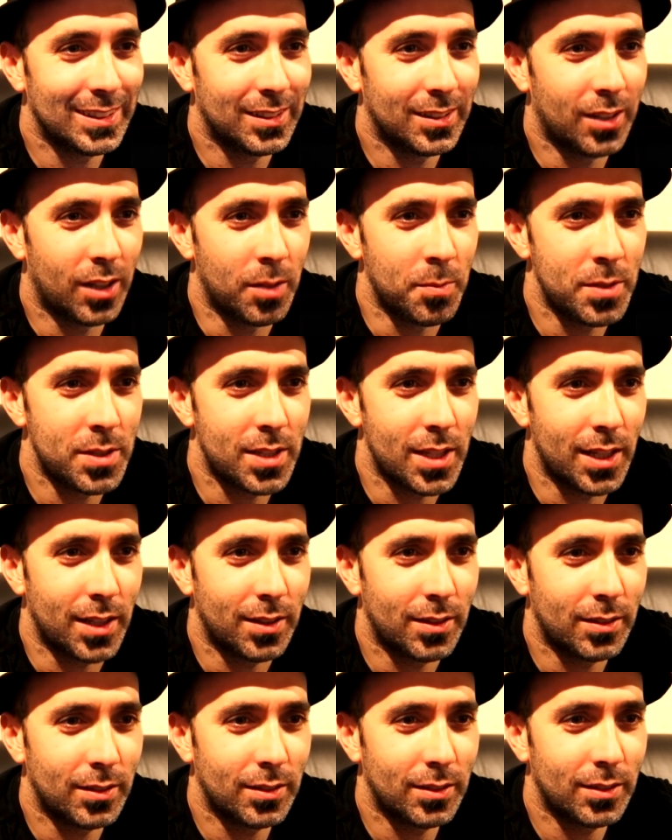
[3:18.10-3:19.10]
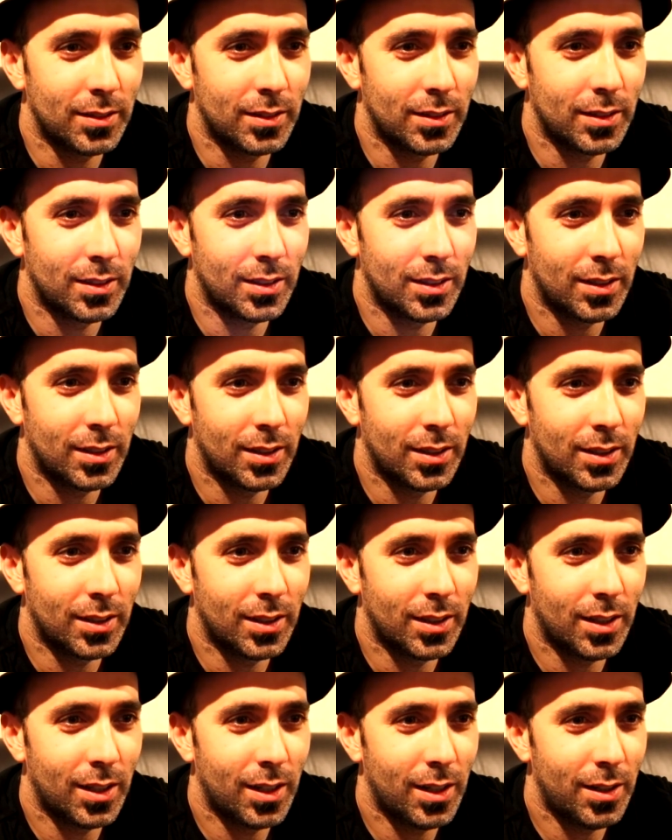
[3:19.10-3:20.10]
Oh, I missed that.
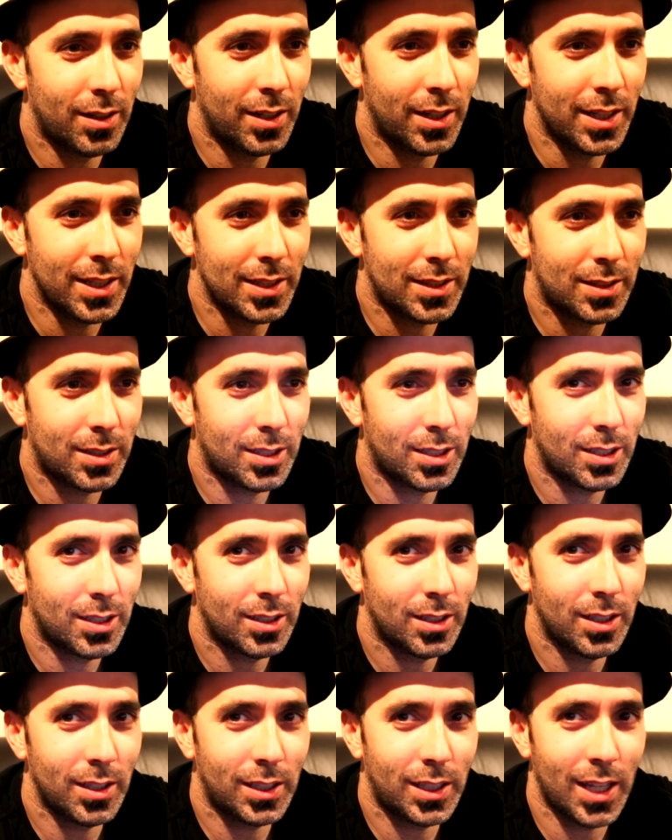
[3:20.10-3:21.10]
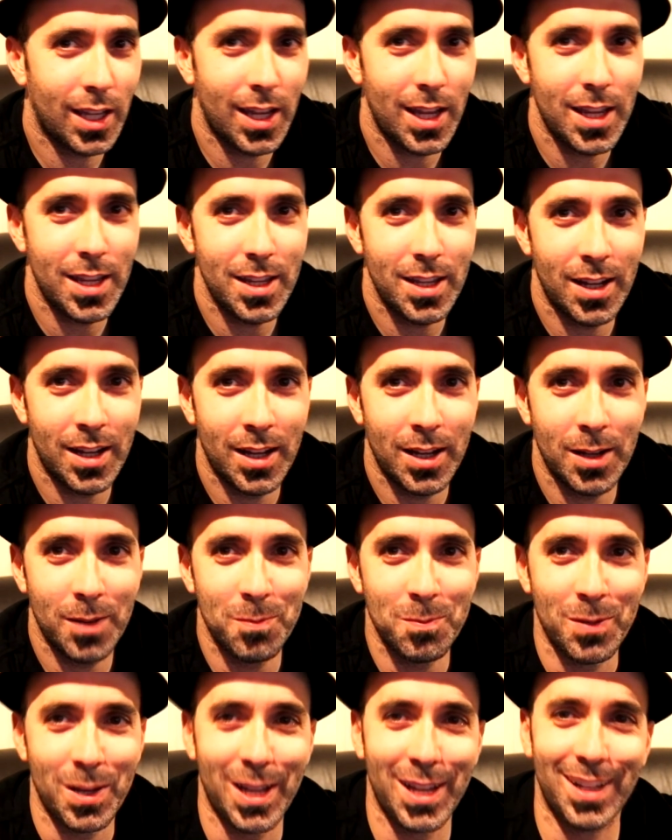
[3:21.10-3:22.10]
All right. Okay.
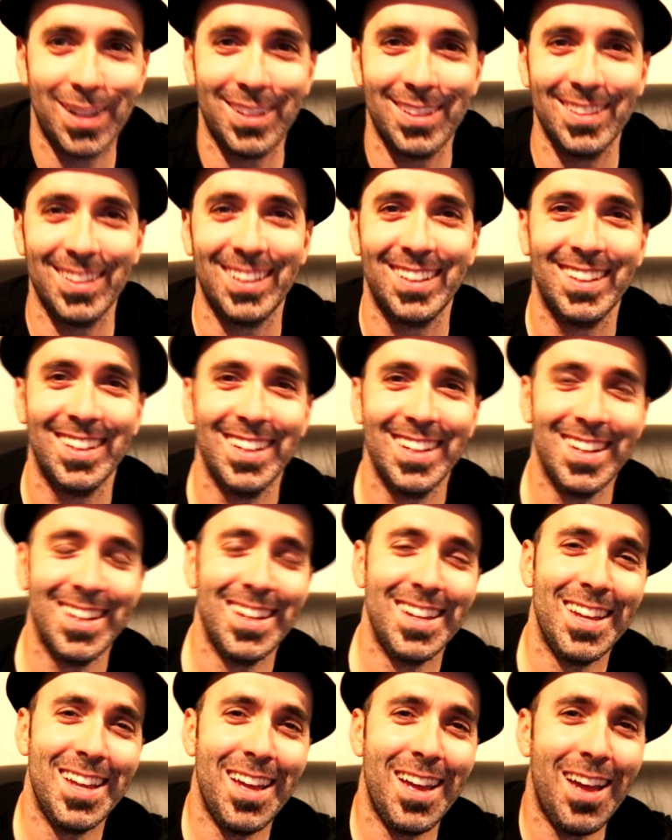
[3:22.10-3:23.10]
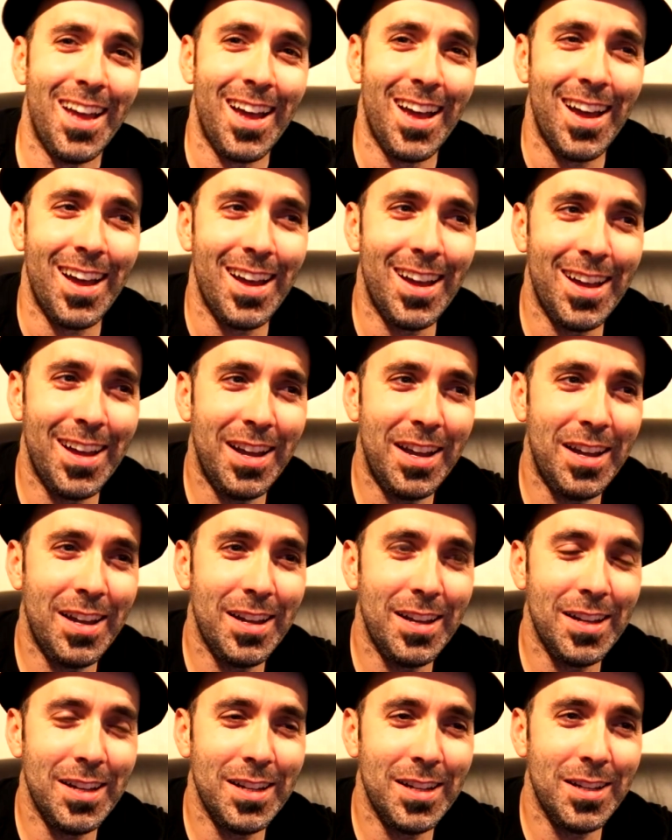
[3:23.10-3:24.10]
Um, uh,
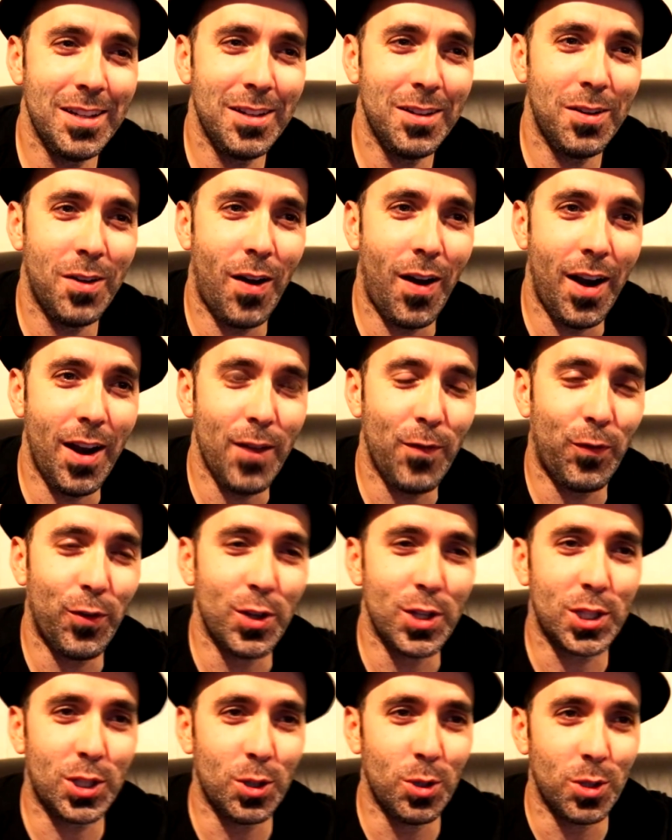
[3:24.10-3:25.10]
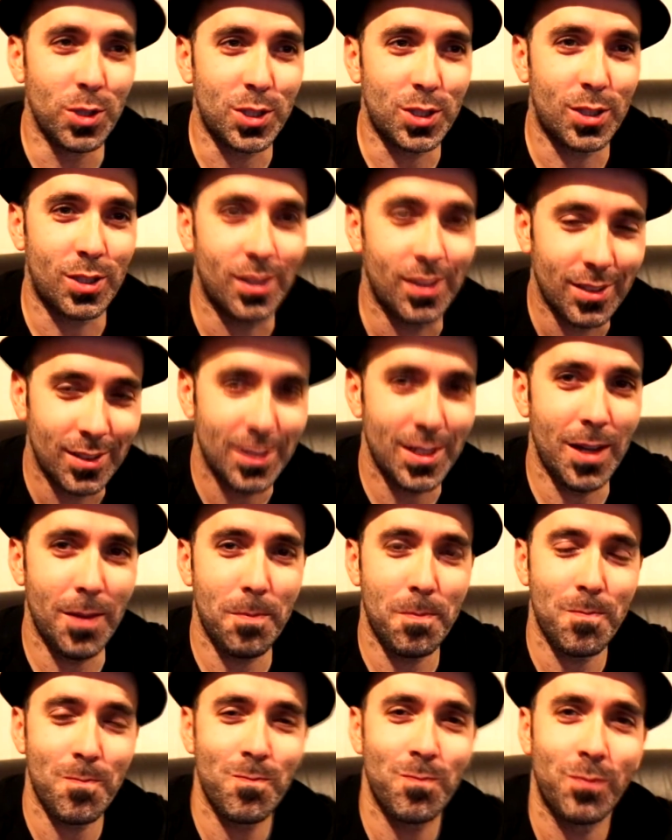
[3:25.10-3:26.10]
all right. First thoughts.
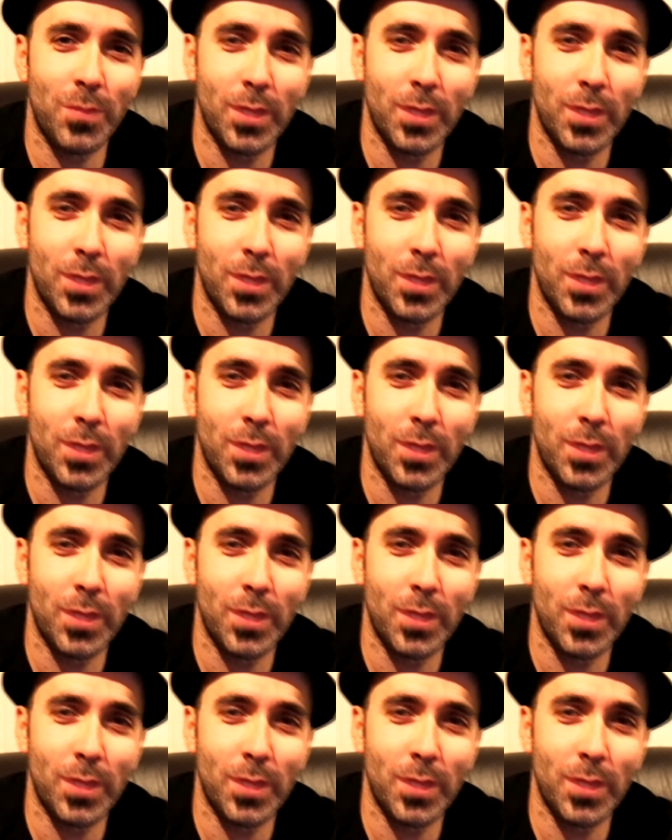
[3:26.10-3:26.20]
Yep.